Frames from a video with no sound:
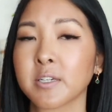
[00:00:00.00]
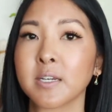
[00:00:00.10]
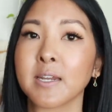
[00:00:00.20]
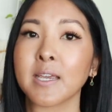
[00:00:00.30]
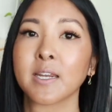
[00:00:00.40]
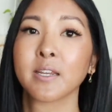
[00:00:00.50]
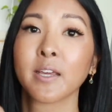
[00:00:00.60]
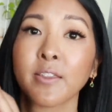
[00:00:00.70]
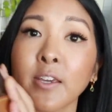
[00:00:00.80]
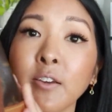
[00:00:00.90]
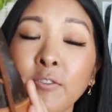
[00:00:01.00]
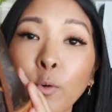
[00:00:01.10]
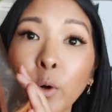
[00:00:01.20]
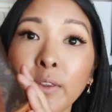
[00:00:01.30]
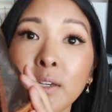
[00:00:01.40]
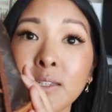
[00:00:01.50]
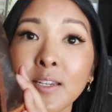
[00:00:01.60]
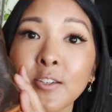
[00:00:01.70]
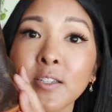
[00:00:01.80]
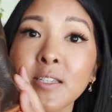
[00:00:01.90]
Canadian, I think, for this. And
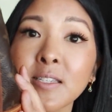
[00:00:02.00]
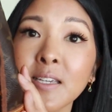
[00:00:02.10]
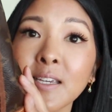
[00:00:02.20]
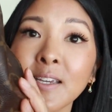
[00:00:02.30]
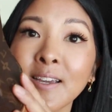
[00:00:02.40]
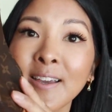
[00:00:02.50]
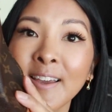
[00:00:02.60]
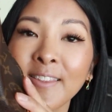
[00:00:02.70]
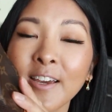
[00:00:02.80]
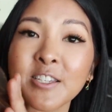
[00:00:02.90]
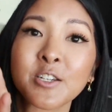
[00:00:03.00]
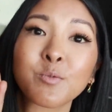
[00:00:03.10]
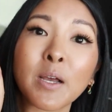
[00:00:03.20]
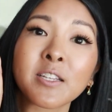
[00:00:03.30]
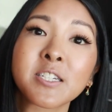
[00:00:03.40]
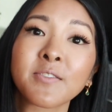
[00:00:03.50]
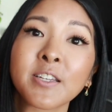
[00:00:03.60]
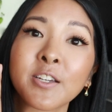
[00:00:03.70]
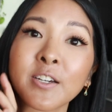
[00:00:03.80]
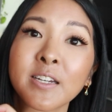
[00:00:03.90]
you can see that it's in relatively
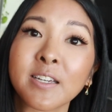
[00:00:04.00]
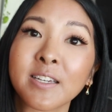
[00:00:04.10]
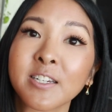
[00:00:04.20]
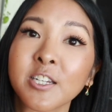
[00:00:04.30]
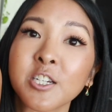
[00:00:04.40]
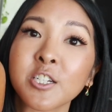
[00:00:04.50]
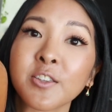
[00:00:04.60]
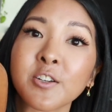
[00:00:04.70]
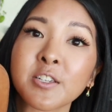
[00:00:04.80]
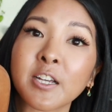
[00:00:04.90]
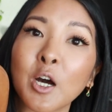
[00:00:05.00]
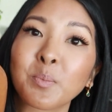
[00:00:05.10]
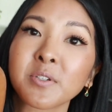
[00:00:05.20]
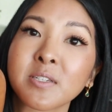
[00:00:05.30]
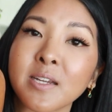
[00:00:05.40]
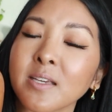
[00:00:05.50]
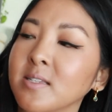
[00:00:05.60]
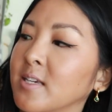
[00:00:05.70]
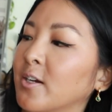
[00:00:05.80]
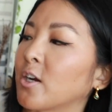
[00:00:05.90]
good condition. There's a couple stains
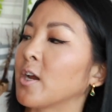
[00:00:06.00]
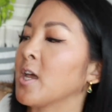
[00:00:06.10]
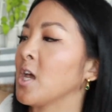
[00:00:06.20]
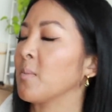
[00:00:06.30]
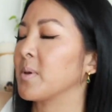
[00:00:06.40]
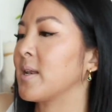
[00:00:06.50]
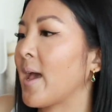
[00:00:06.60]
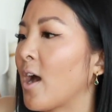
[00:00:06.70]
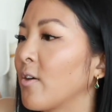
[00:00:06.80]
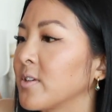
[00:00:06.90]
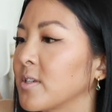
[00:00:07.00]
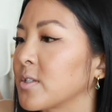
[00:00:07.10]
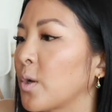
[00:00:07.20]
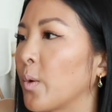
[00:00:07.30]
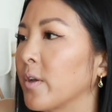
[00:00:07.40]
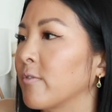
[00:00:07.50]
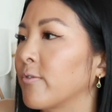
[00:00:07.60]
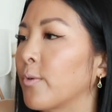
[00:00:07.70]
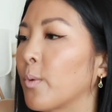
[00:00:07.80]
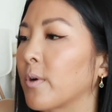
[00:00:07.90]
here, but now this is going
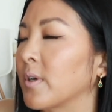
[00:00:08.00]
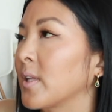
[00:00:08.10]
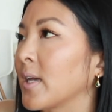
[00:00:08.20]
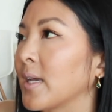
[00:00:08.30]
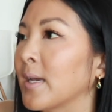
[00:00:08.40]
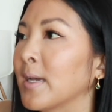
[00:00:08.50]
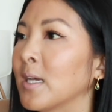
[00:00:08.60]
for like